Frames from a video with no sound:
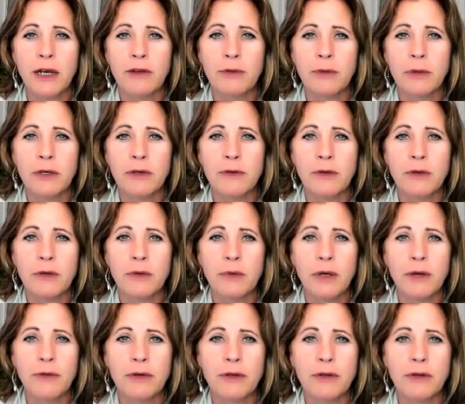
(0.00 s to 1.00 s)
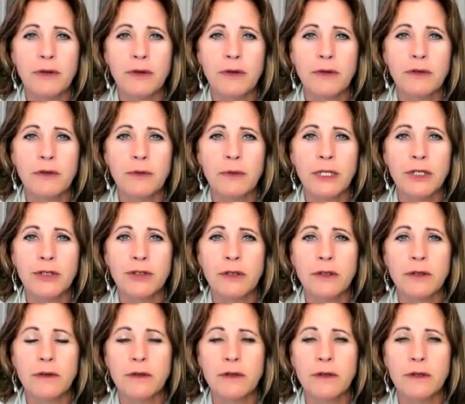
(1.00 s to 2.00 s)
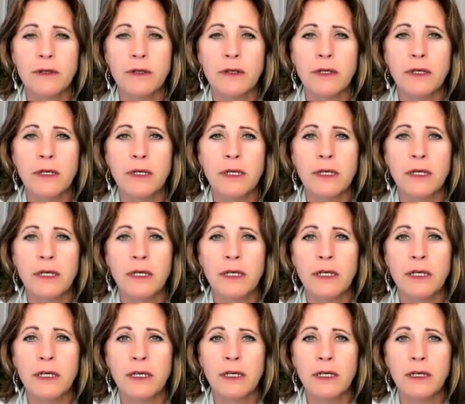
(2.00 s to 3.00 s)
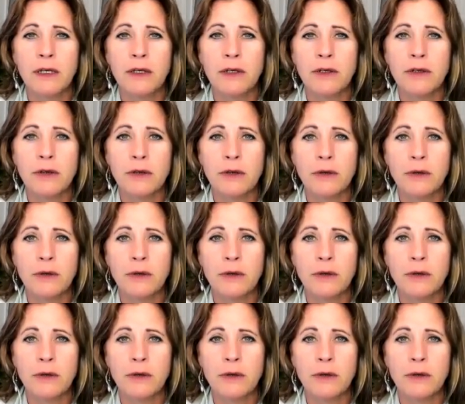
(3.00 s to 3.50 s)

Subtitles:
aspect of you to reference those dimensions, to